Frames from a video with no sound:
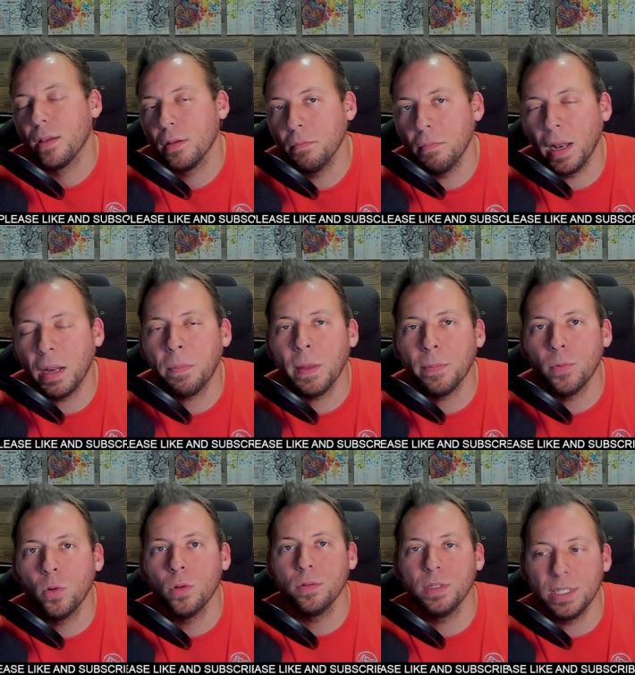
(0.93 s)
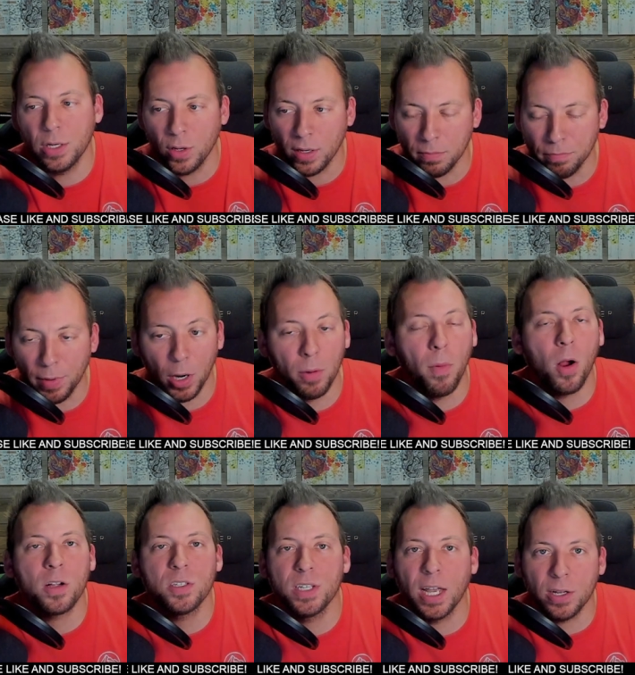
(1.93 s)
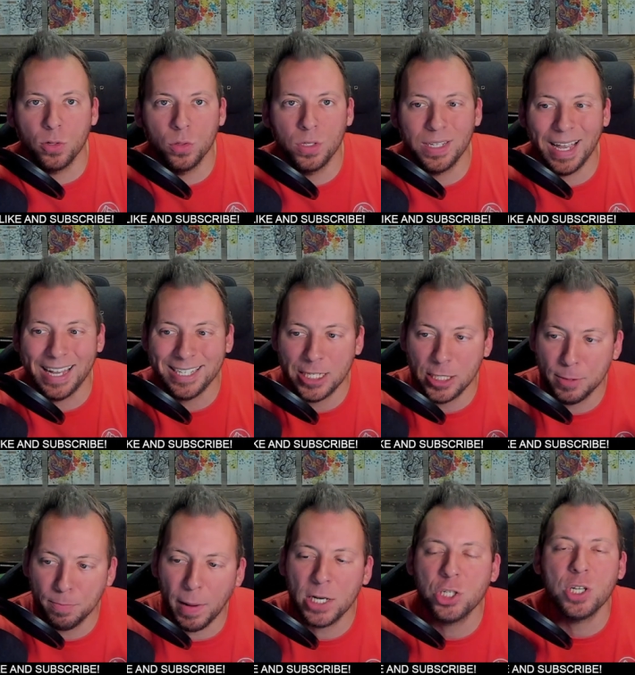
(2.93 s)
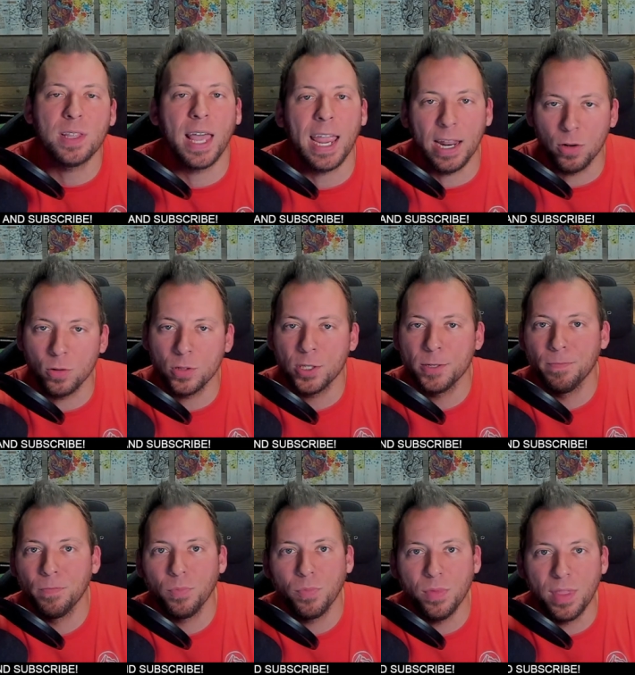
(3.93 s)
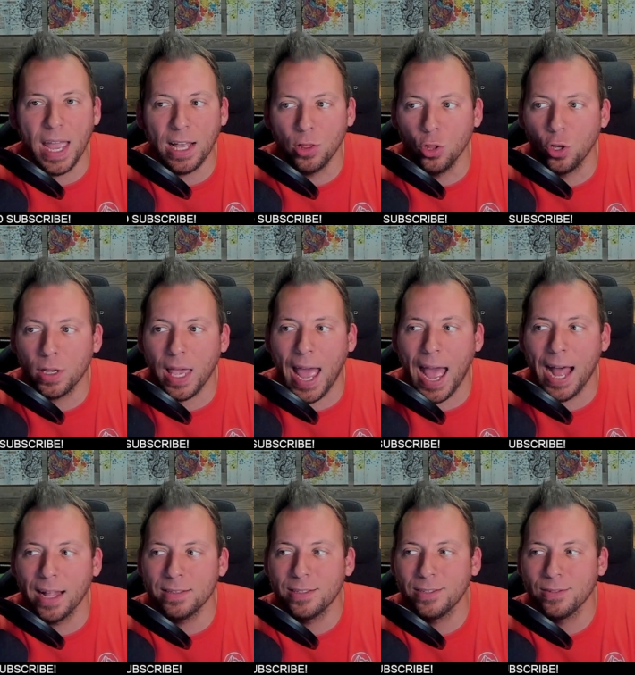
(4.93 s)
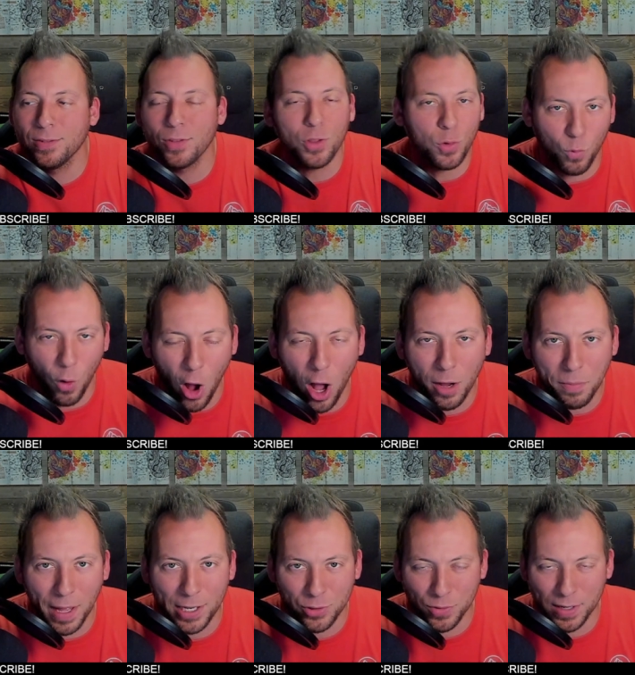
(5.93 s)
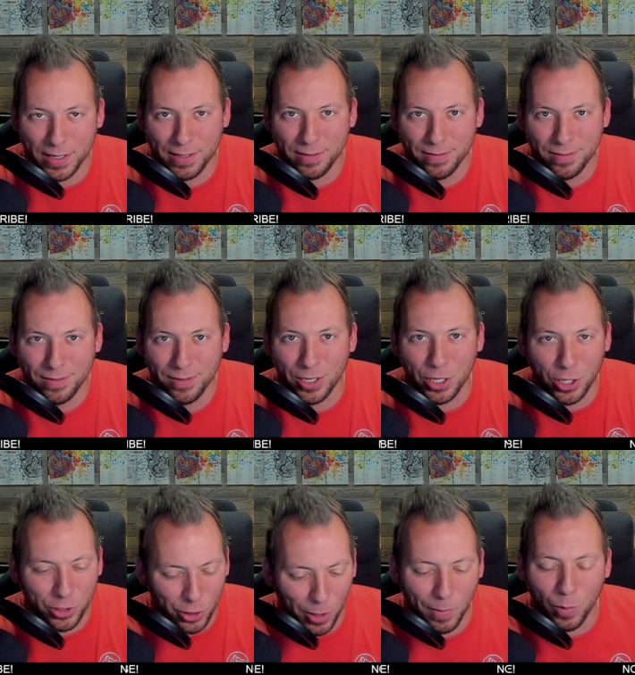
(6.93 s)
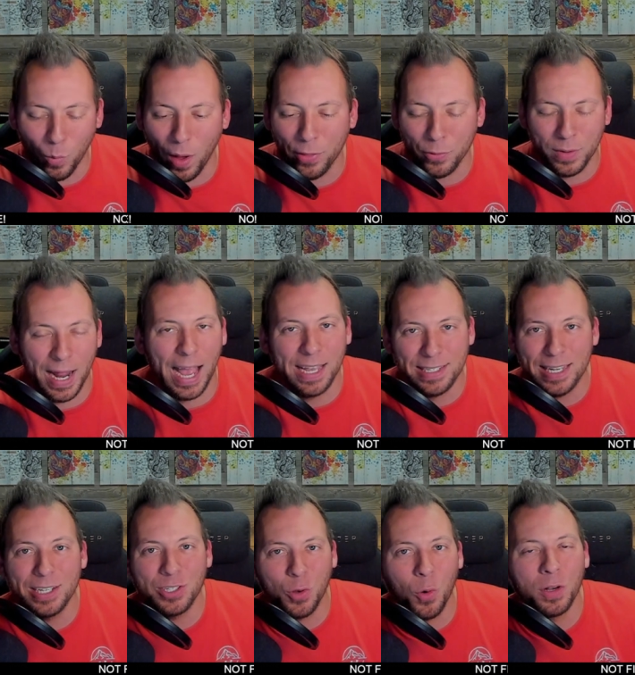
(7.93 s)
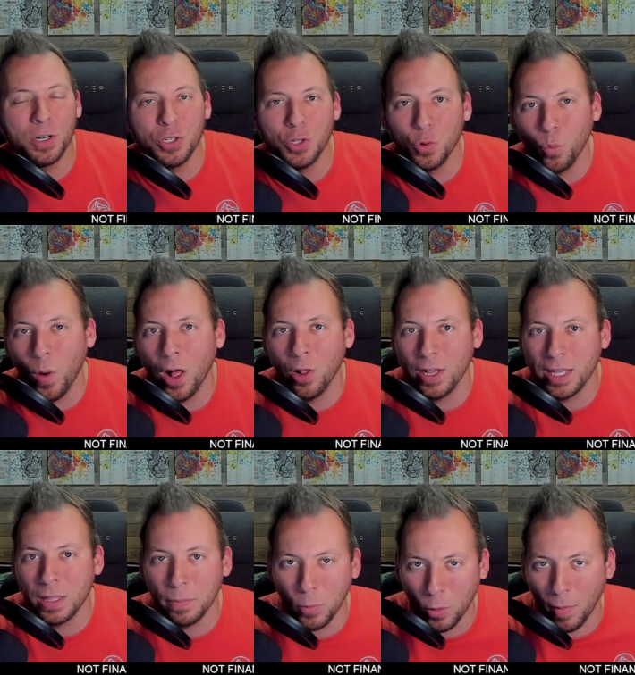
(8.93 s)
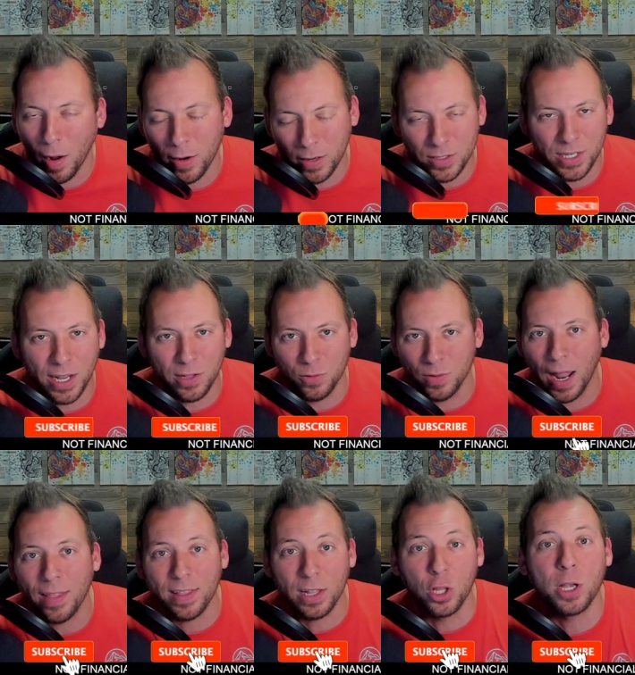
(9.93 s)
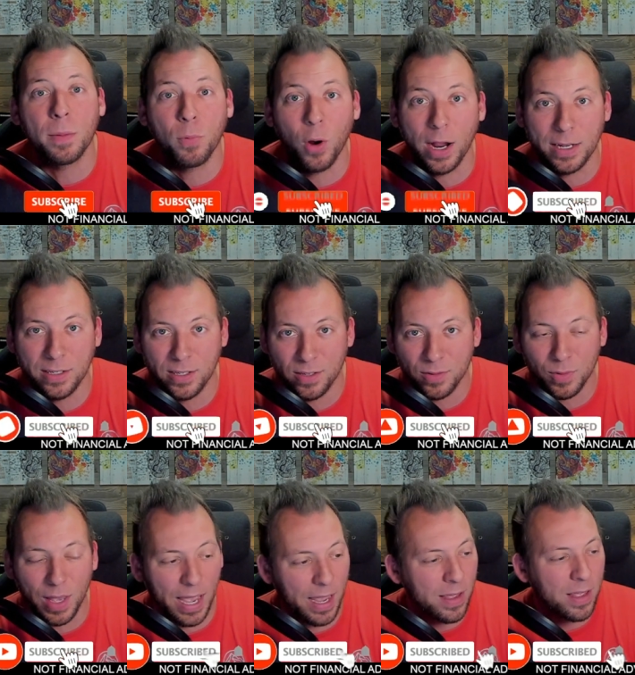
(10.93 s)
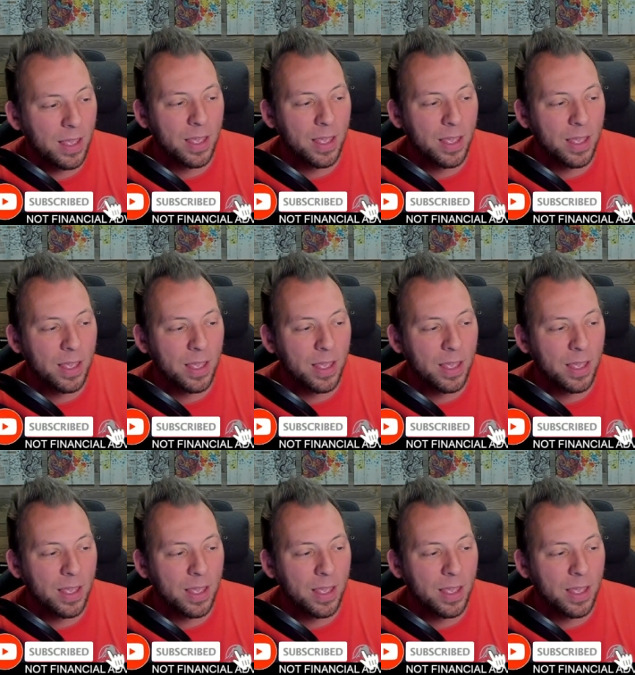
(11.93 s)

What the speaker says: Many people during bear market cycles, especially the haters, they look at the wrong metric to determine whether an asset is going to do well in the bull market cycle or not. They look at price. Okay.